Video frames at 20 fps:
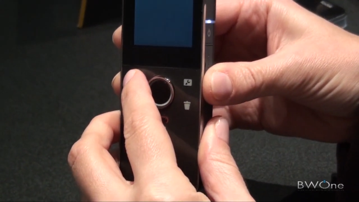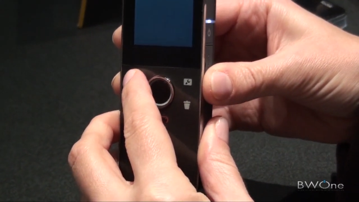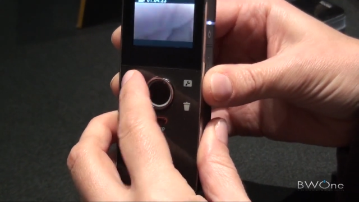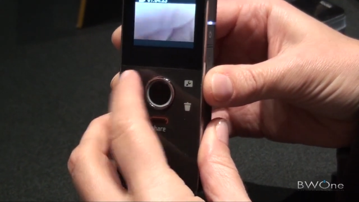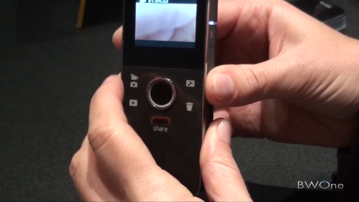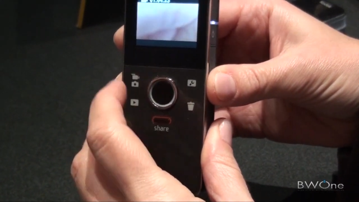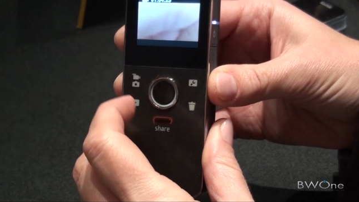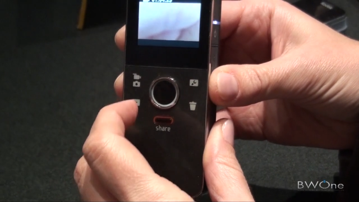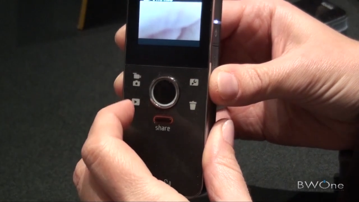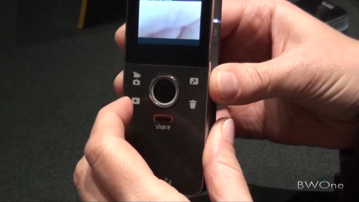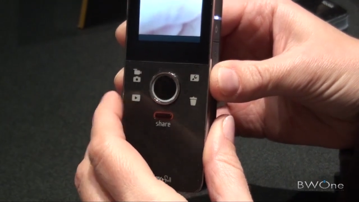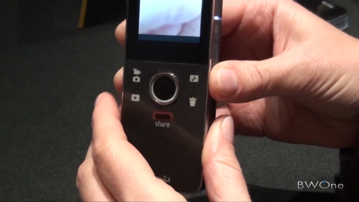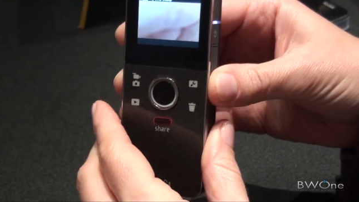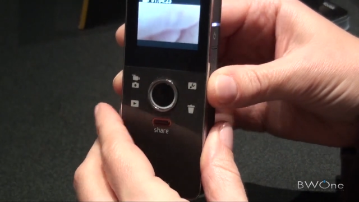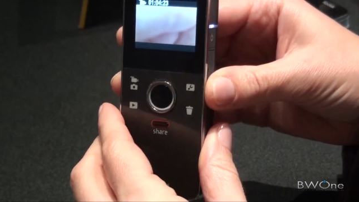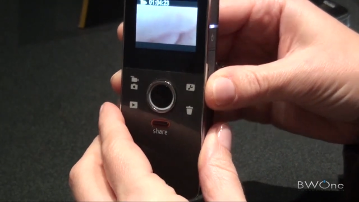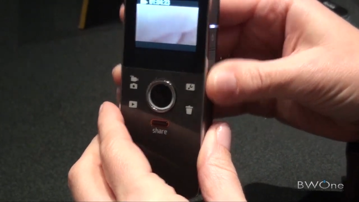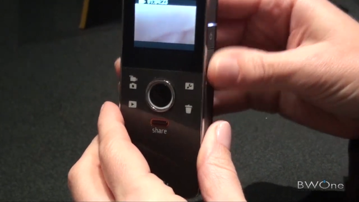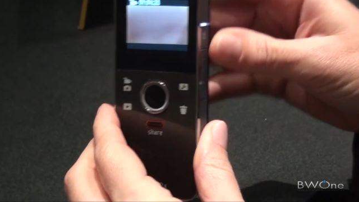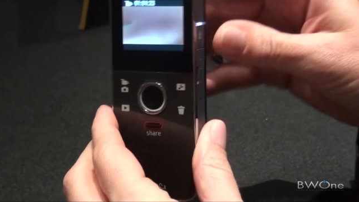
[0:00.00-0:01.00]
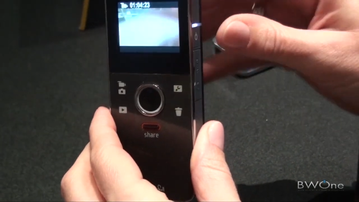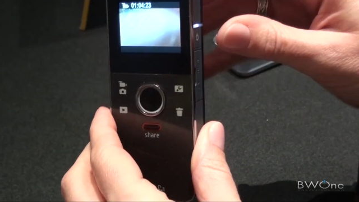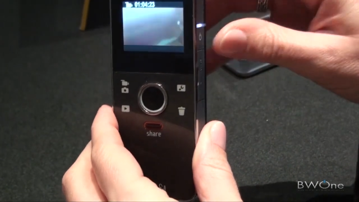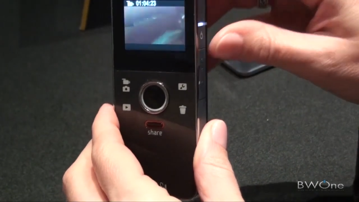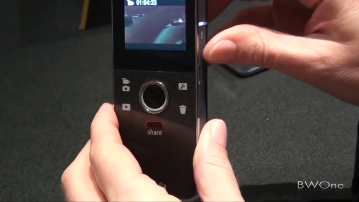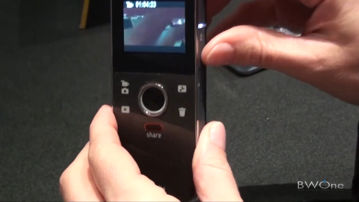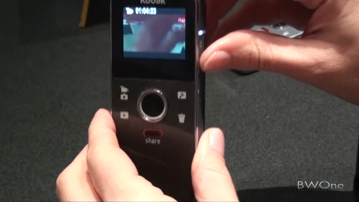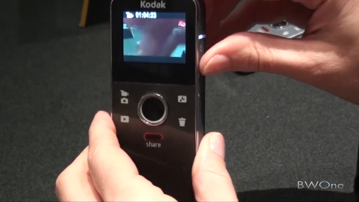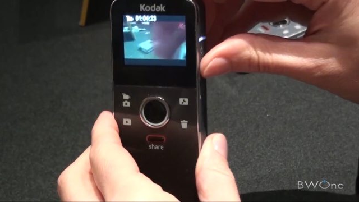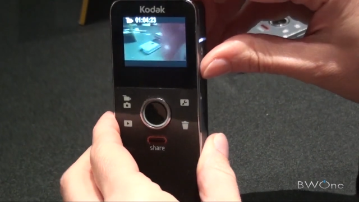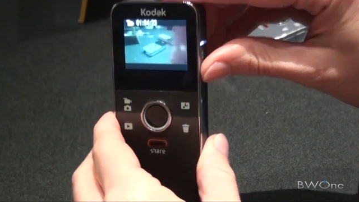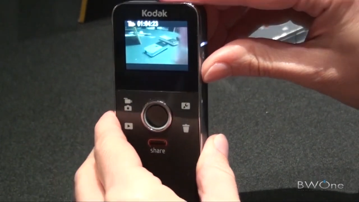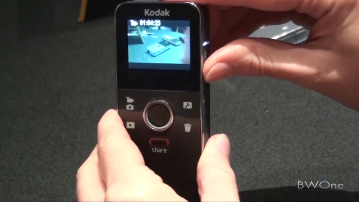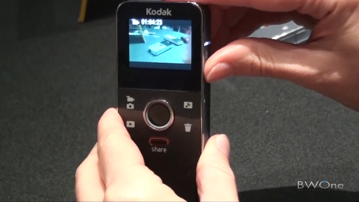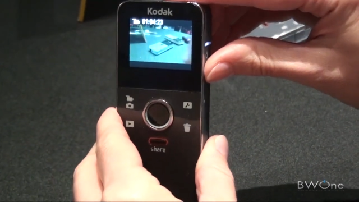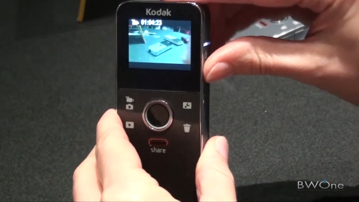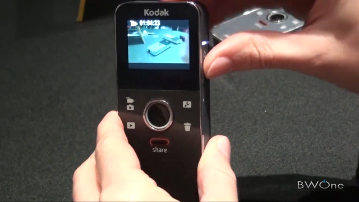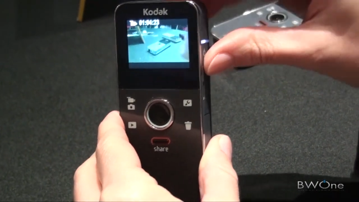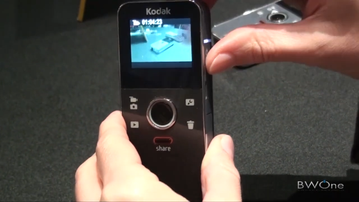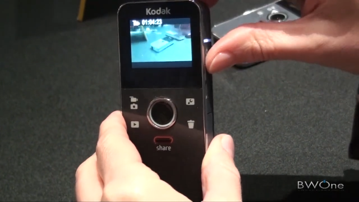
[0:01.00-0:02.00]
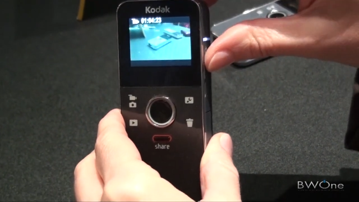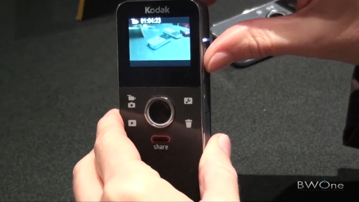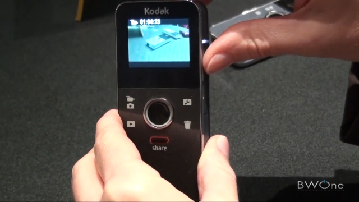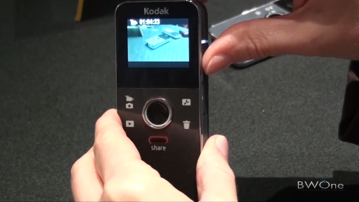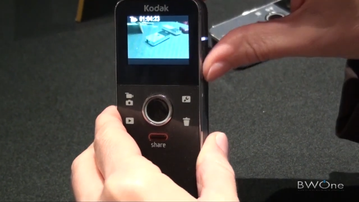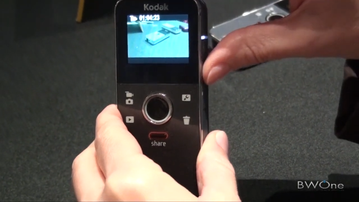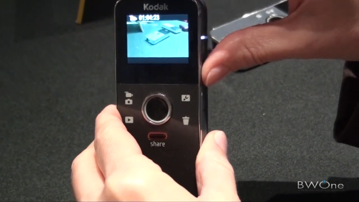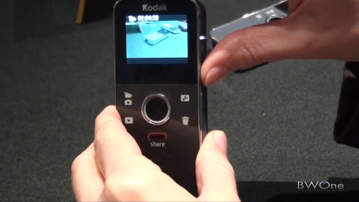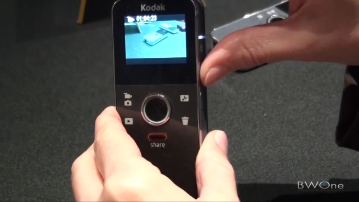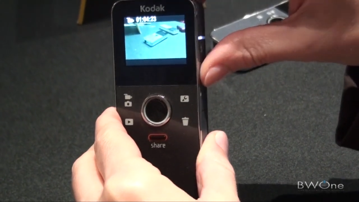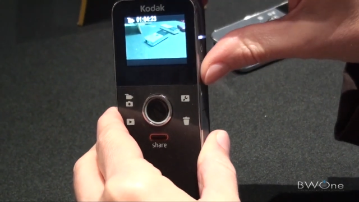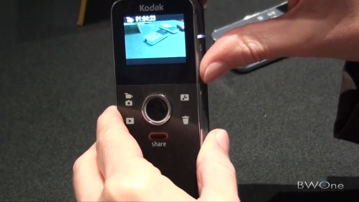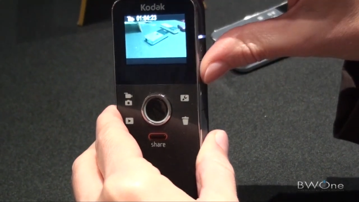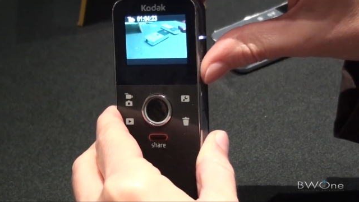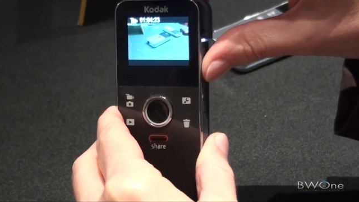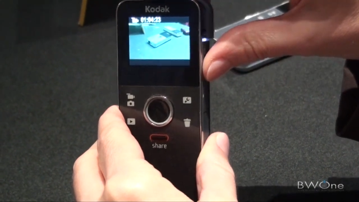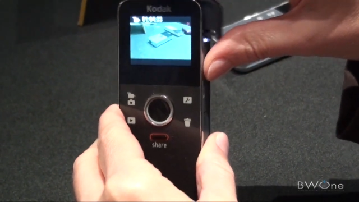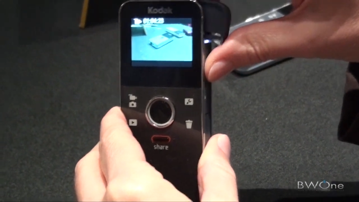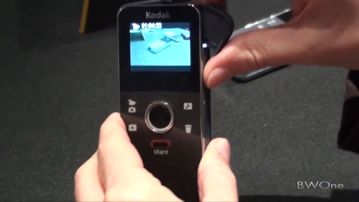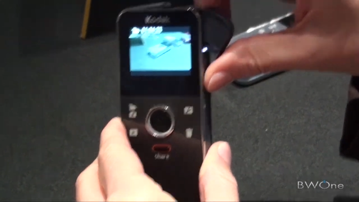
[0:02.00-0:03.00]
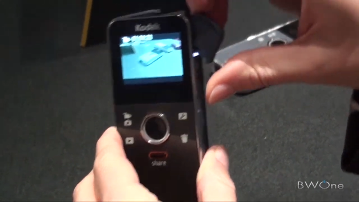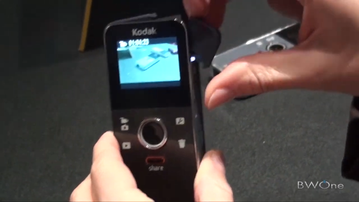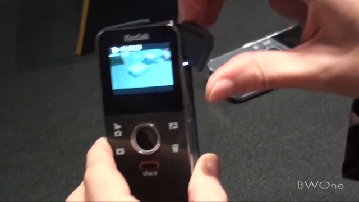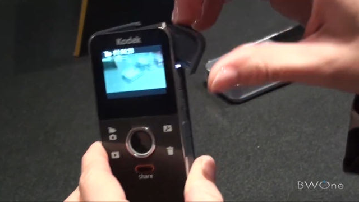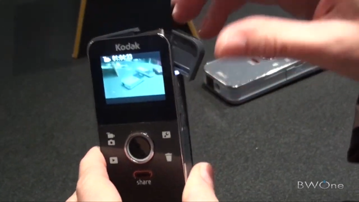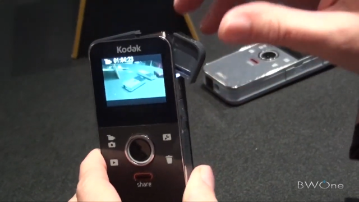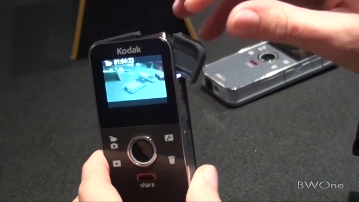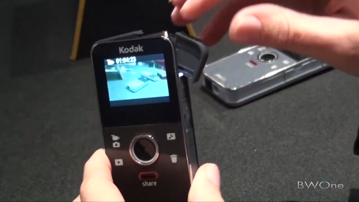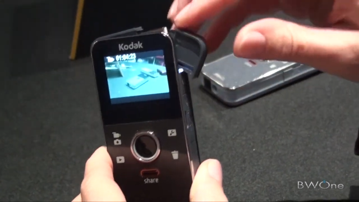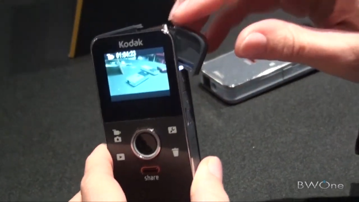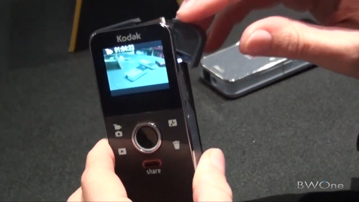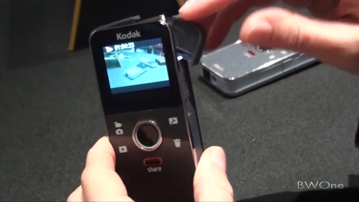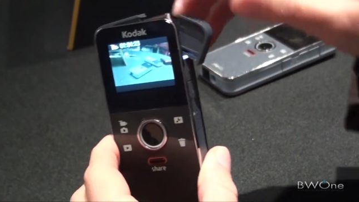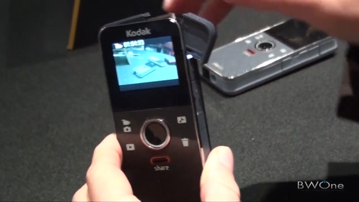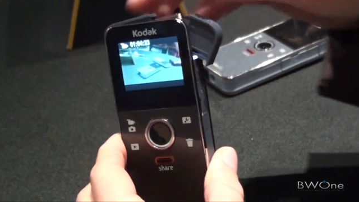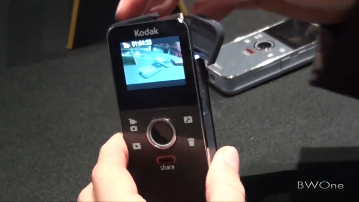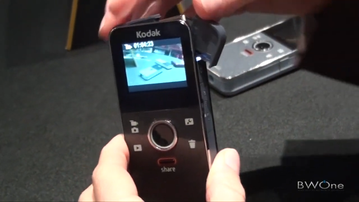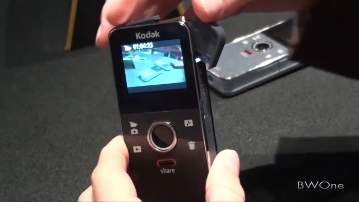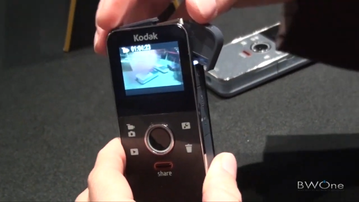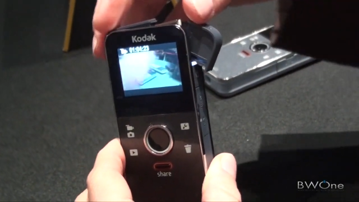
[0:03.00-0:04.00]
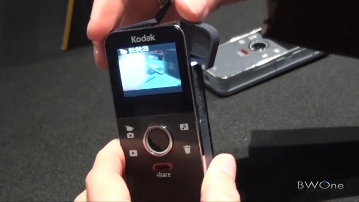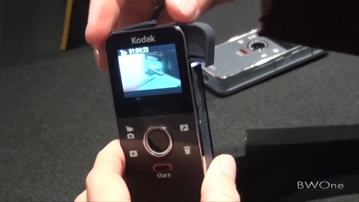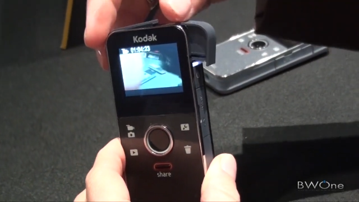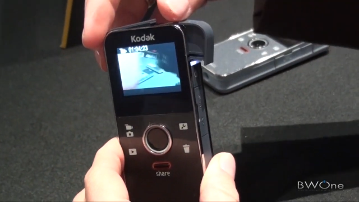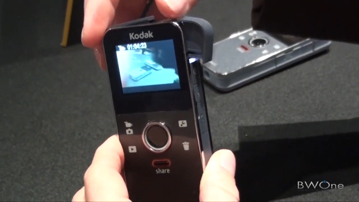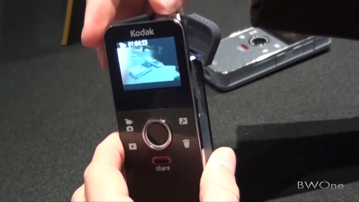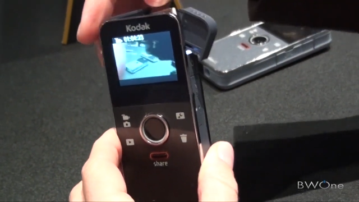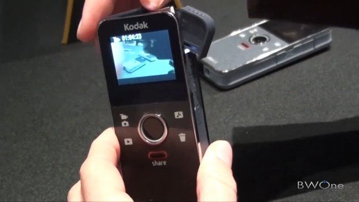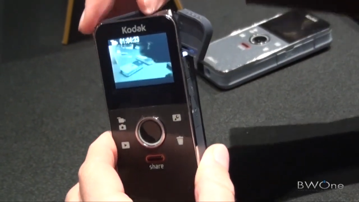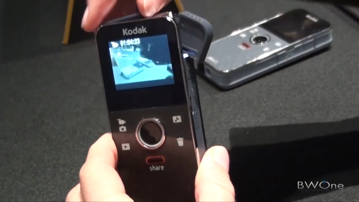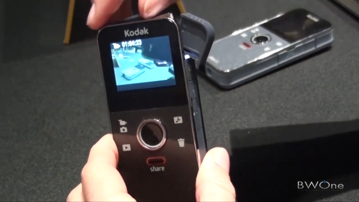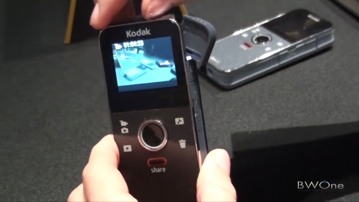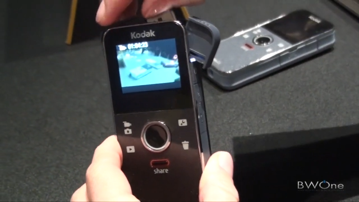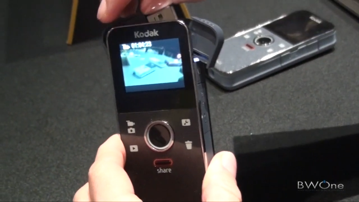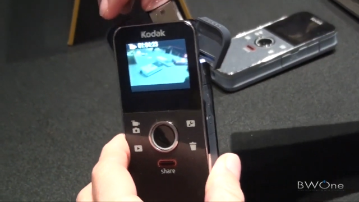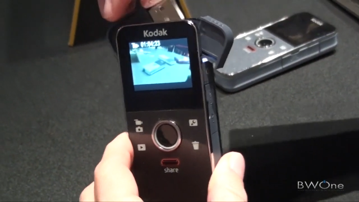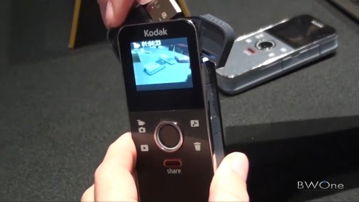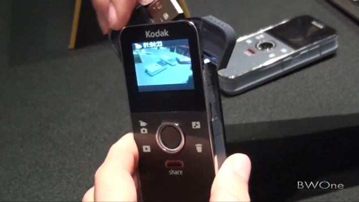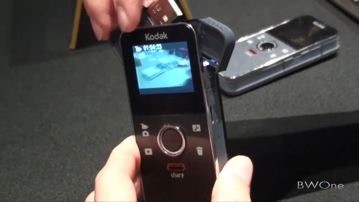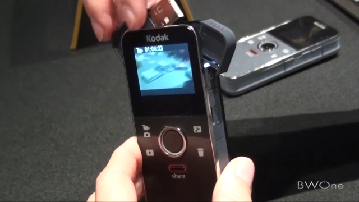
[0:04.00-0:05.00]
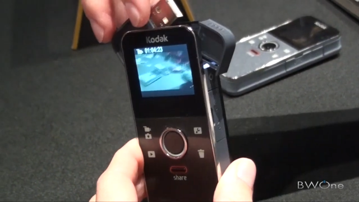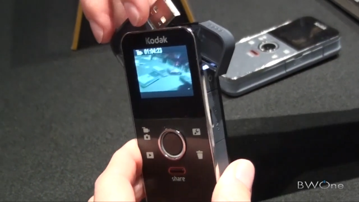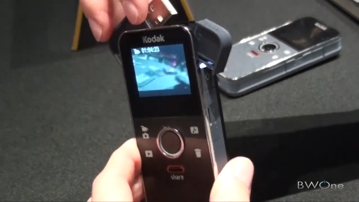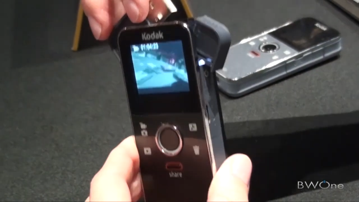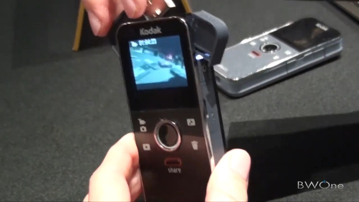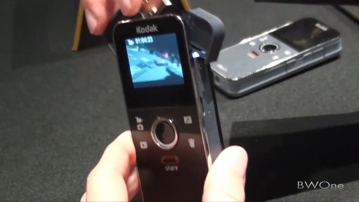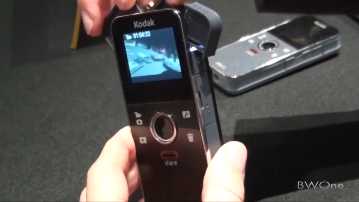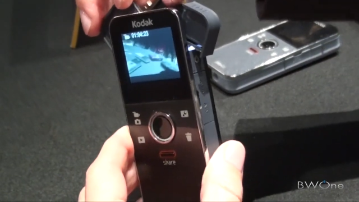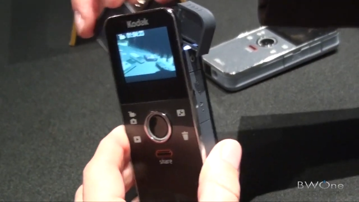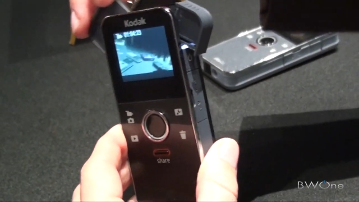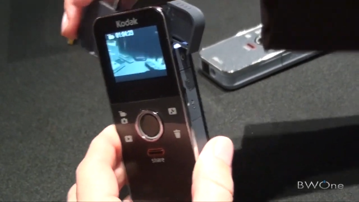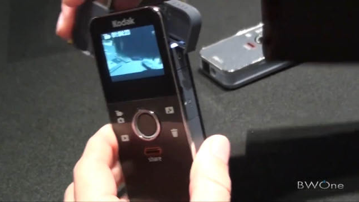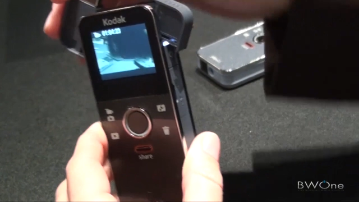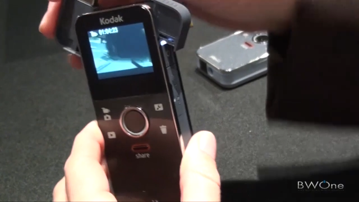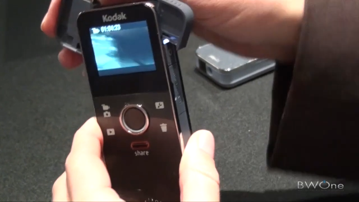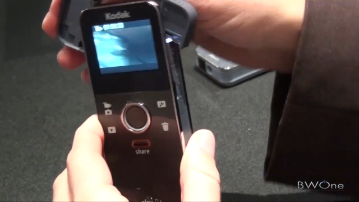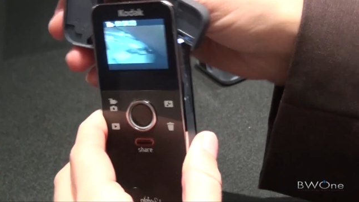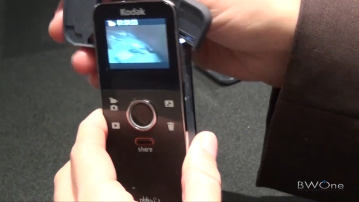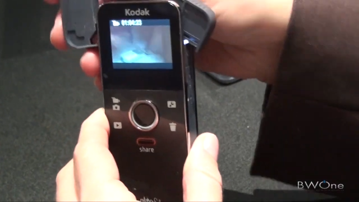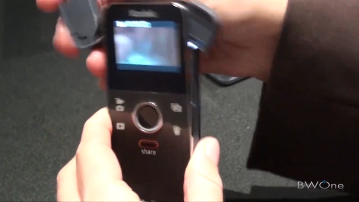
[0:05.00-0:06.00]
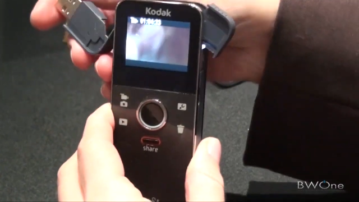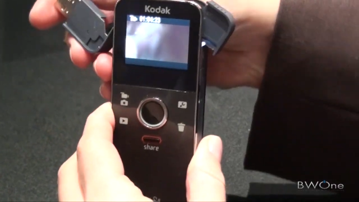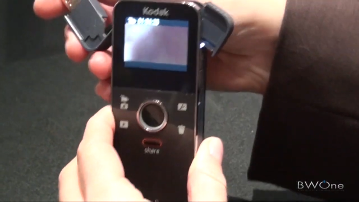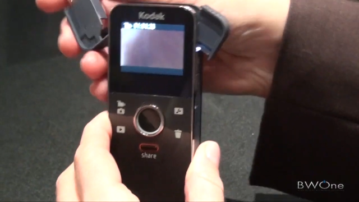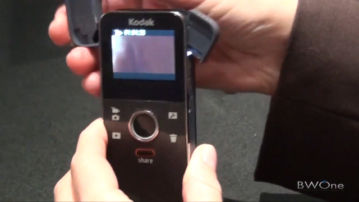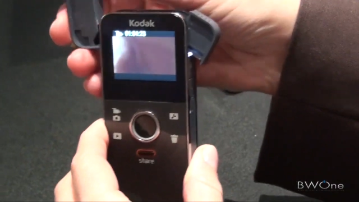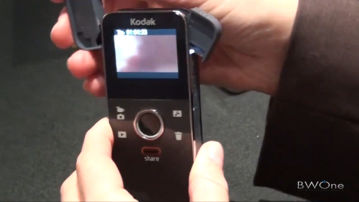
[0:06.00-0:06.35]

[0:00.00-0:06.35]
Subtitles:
No face is visible, so there are no lips to read.